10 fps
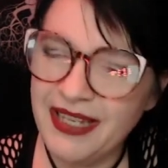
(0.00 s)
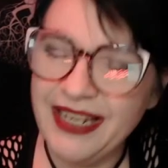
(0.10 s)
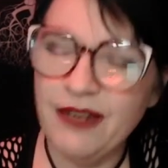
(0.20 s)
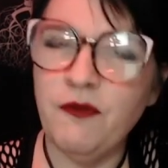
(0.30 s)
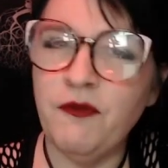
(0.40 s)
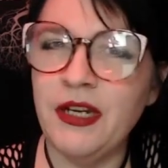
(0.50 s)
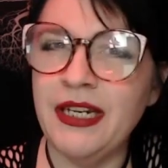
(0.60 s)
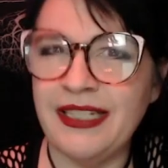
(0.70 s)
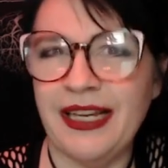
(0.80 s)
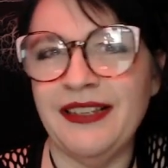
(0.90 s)

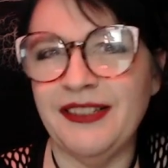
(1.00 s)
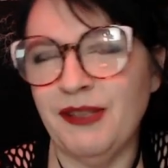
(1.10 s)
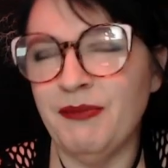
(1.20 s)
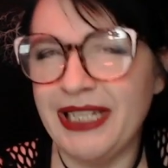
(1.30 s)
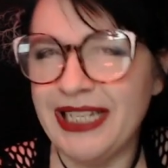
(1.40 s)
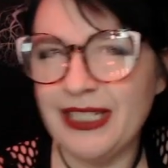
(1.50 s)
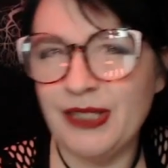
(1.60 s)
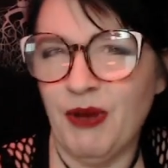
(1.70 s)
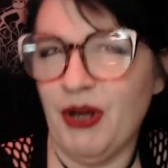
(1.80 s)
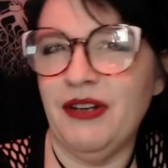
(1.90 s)
infinitesimally
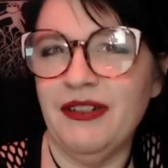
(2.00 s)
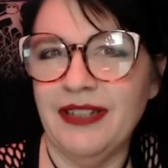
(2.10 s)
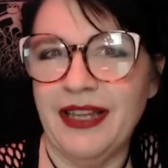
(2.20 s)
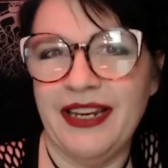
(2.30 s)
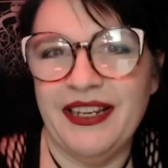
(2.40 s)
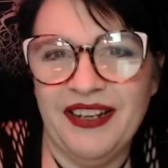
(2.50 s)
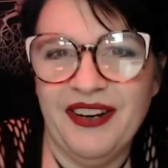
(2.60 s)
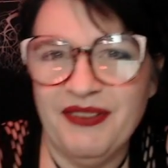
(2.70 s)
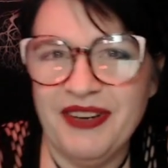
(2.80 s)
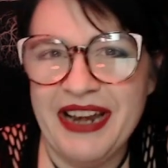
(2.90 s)
small, like
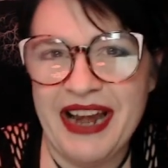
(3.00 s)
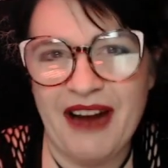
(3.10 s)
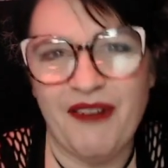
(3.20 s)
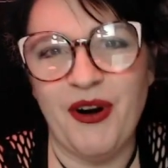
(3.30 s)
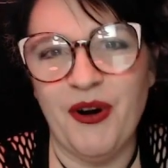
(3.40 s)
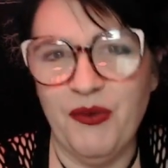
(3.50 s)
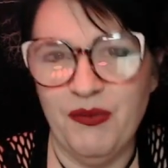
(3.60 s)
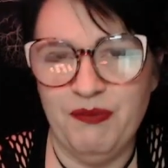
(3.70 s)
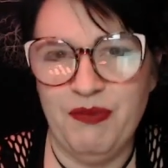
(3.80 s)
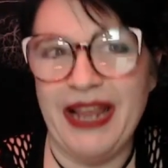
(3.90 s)
narrow
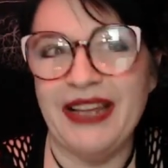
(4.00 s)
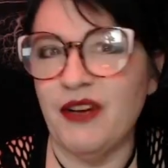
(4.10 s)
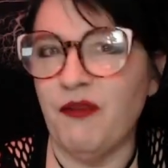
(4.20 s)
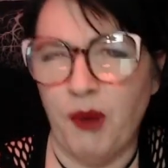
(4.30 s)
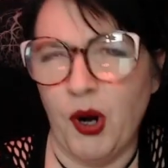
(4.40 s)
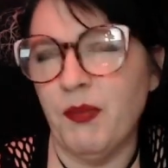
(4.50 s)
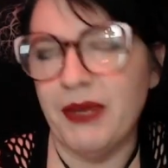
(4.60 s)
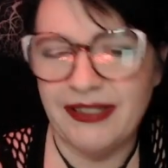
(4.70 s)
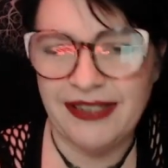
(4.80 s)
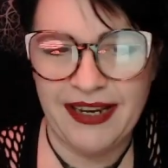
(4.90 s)
band of
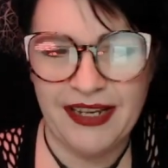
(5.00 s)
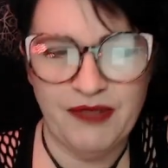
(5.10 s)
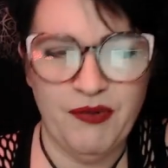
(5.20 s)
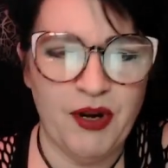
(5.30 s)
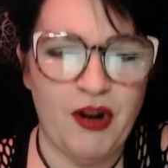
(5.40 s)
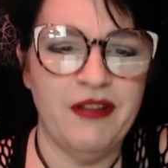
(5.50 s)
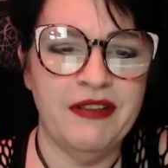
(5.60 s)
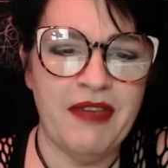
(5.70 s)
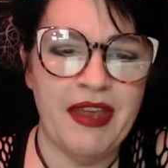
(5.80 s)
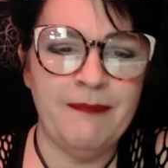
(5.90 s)
purpose, I guess you want to call
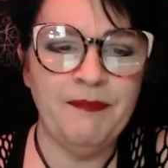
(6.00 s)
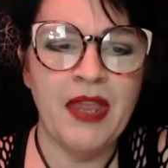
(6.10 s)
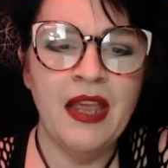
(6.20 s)
it that,